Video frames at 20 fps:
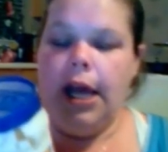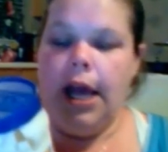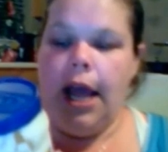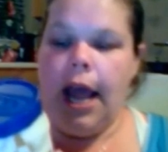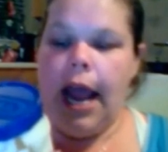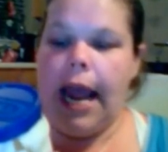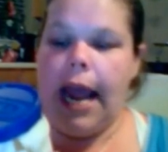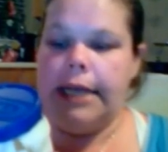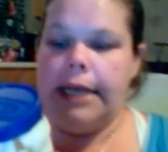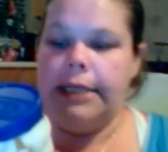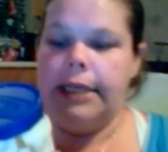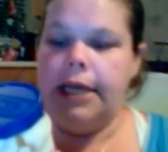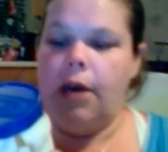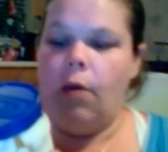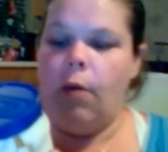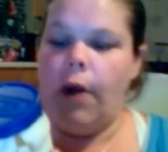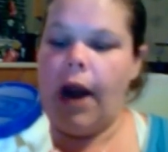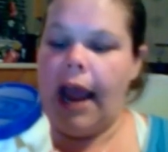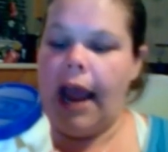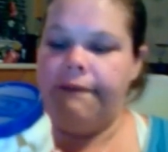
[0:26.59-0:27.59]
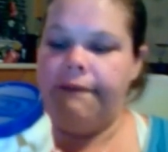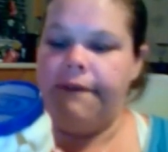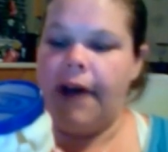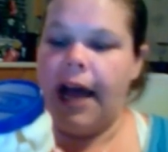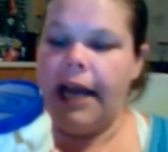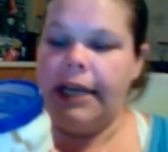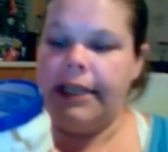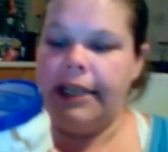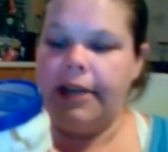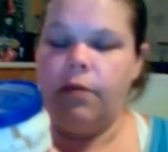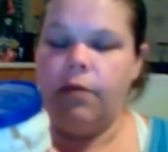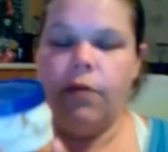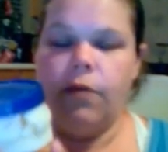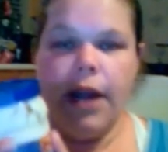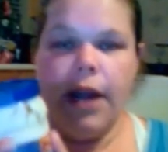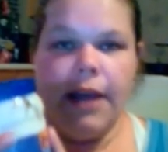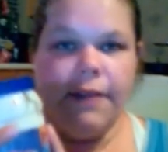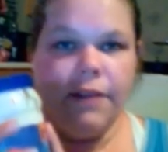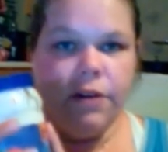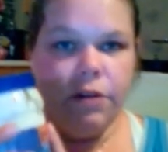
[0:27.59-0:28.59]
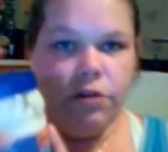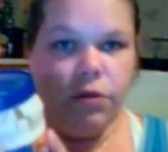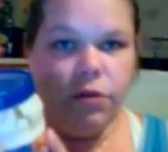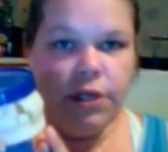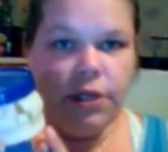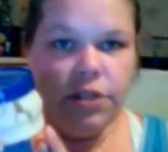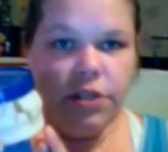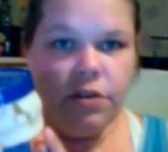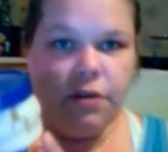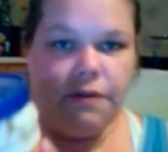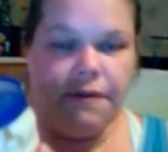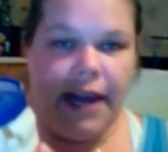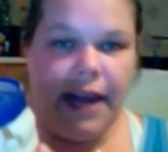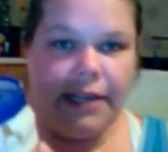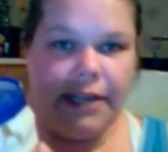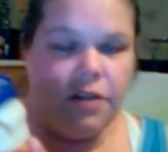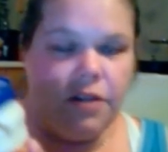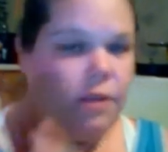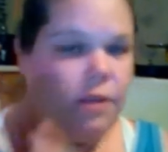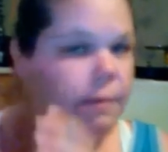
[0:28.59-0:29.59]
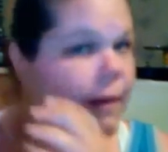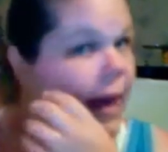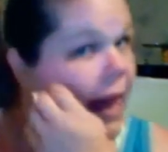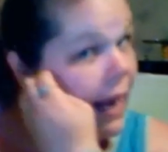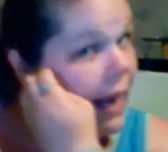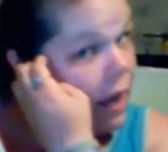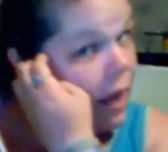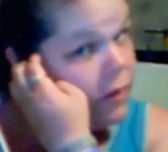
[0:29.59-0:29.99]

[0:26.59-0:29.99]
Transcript: And when I finally read the nutritional facts on the back,